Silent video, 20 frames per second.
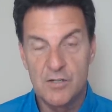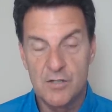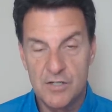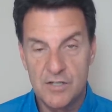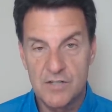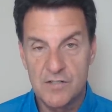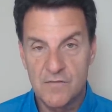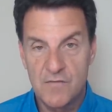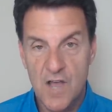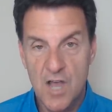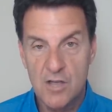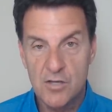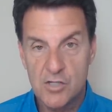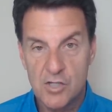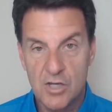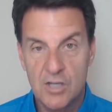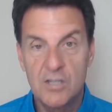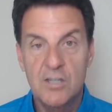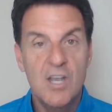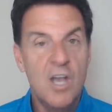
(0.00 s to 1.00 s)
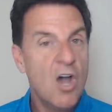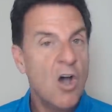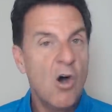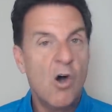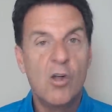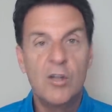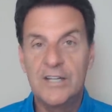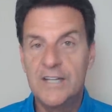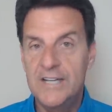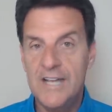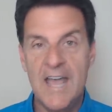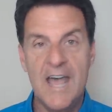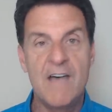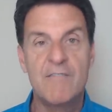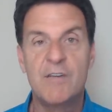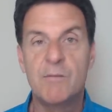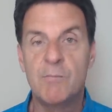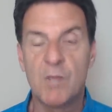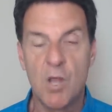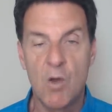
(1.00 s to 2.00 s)
dysfunction, only to have
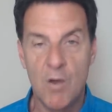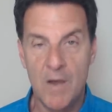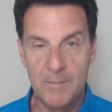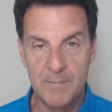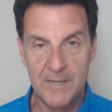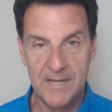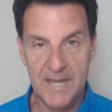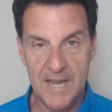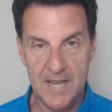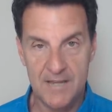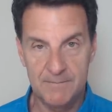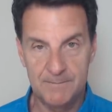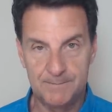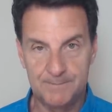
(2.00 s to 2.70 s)
it blow up again.